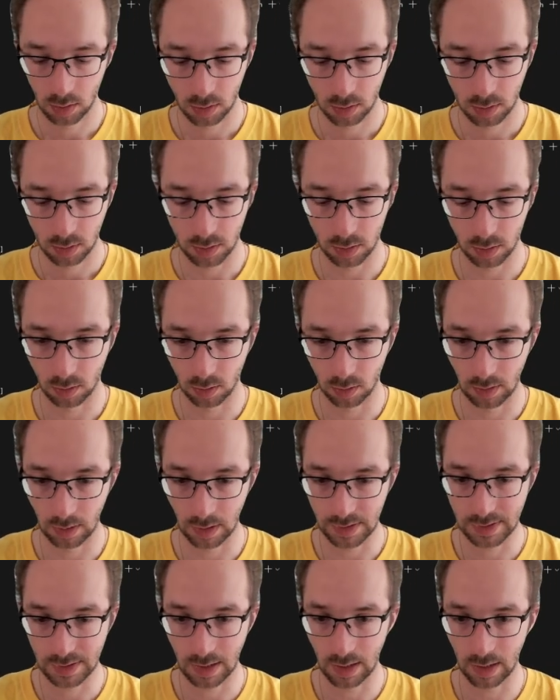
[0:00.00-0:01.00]
So
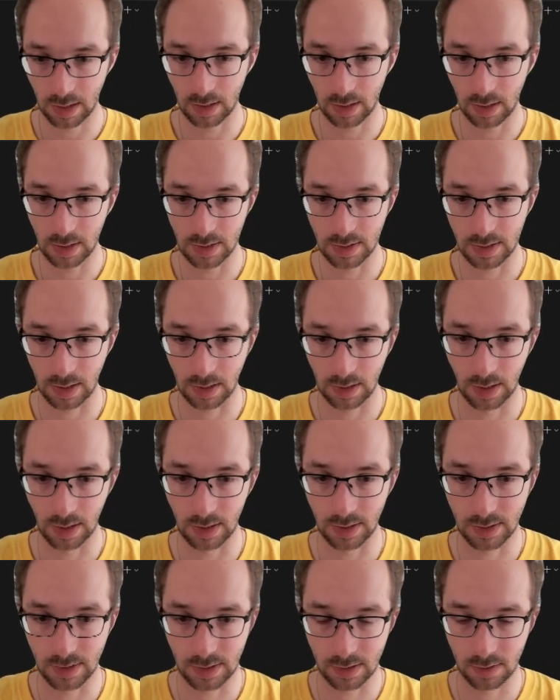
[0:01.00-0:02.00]
let's clean this and
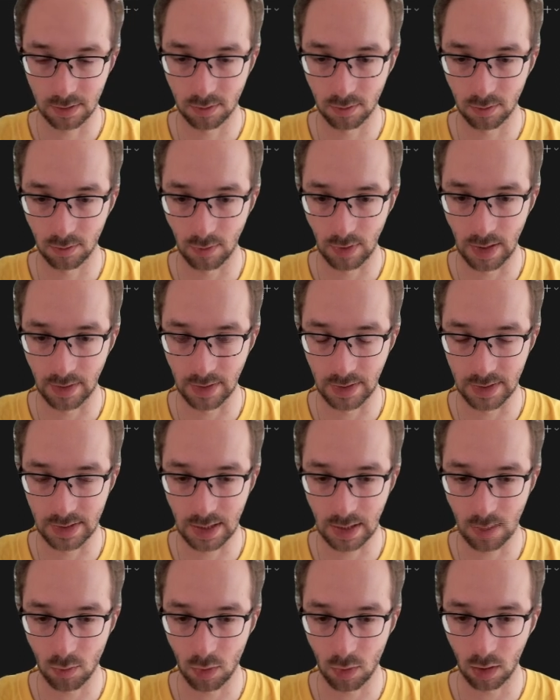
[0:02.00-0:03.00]
let's run the
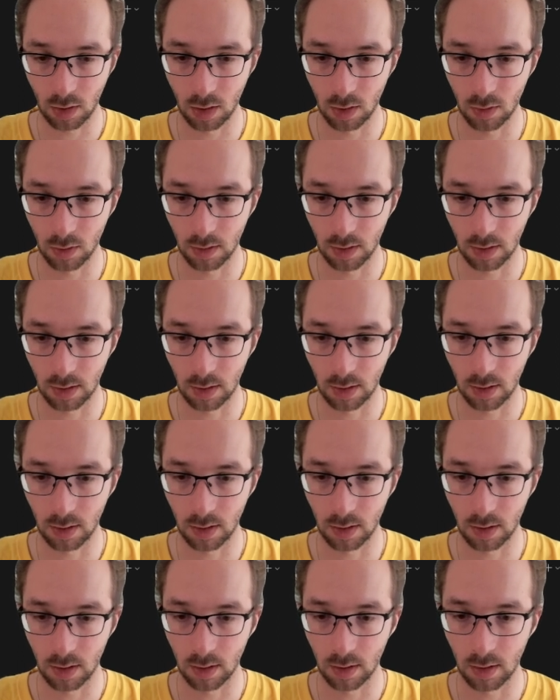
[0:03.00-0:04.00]
same workload
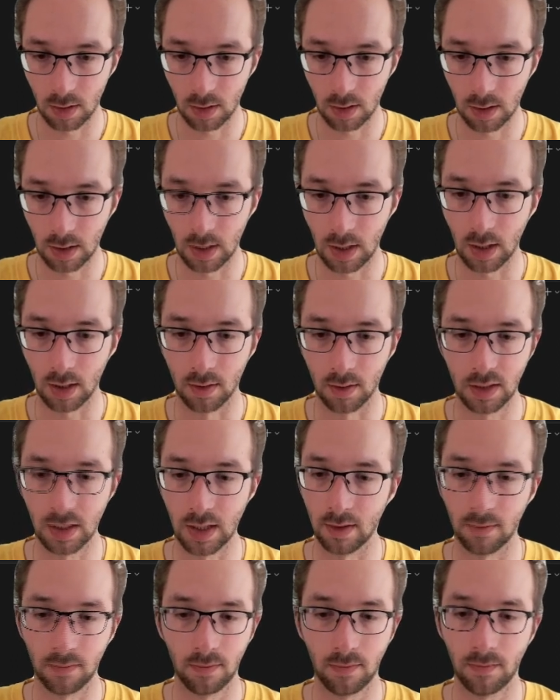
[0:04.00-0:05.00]
again. Yeah,
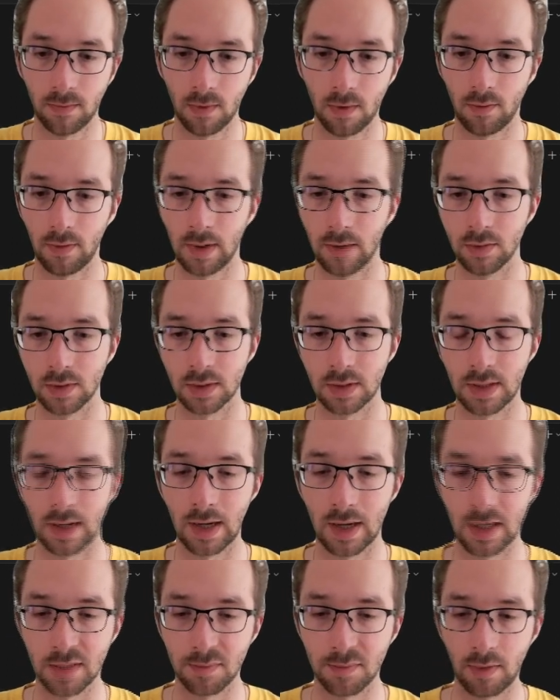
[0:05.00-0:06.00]
4 rounds, 10
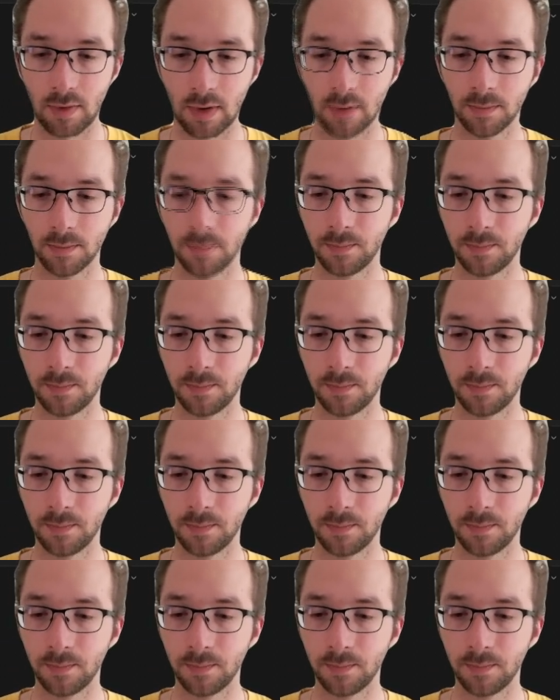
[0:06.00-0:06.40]
clients per round.